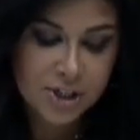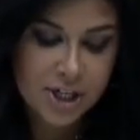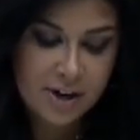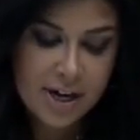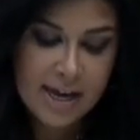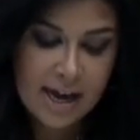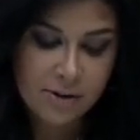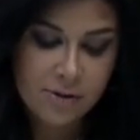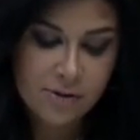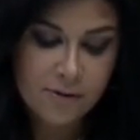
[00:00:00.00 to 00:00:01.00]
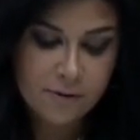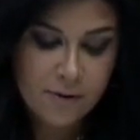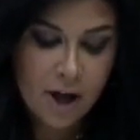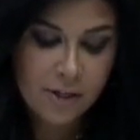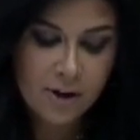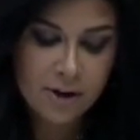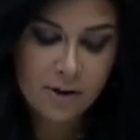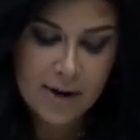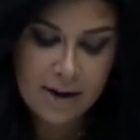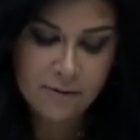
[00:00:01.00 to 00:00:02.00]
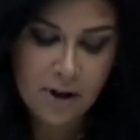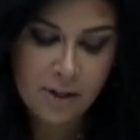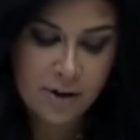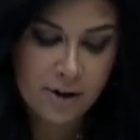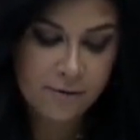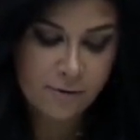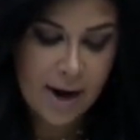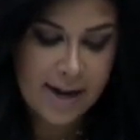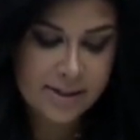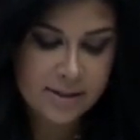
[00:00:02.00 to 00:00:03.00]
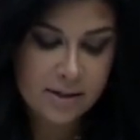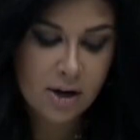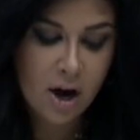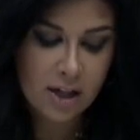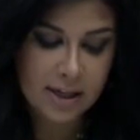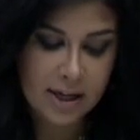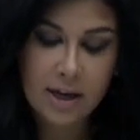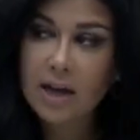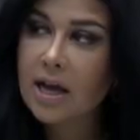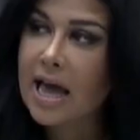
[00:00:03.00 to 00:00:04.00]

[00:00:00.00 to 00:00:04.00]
Jerry Coutts, father, grandfather, friend, colleague,